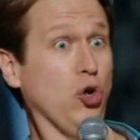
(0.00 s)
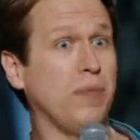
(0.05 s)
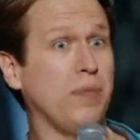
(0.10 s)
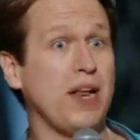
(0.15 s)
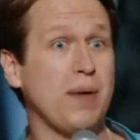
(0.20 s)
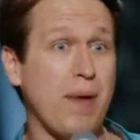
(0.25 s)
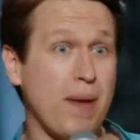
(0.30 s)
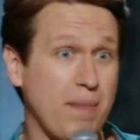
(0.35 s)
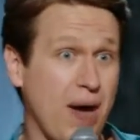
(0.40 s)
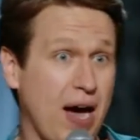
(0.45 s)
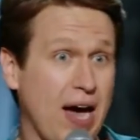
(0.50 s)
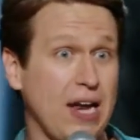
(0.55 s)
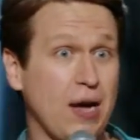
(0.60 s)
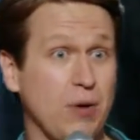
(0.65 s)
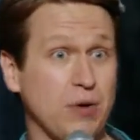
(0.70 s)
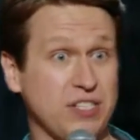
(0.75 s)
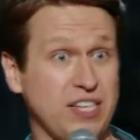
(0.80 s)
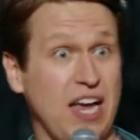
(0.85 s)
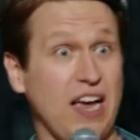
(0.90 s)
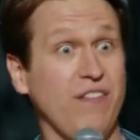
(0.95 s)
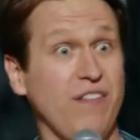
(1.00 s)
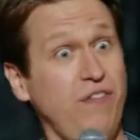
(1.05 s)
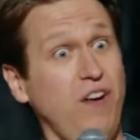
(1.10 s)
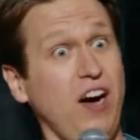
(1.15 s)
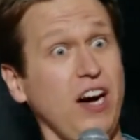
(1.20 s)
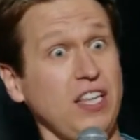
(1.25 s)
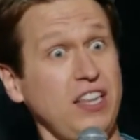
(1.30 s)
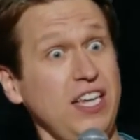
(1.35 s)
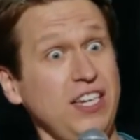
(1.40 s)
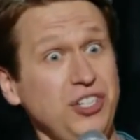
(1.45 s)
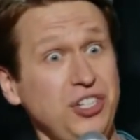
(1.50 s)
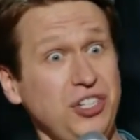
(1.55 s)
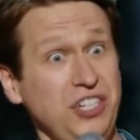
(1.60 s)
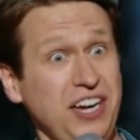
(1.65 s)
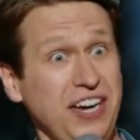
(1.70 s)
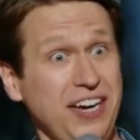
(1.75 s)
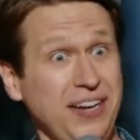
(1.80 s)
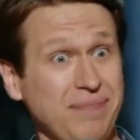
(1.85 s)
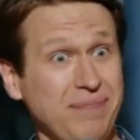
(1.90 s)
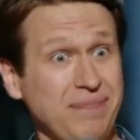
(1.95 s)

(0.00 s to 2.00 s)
But in my mind, I was like, fuck this shit.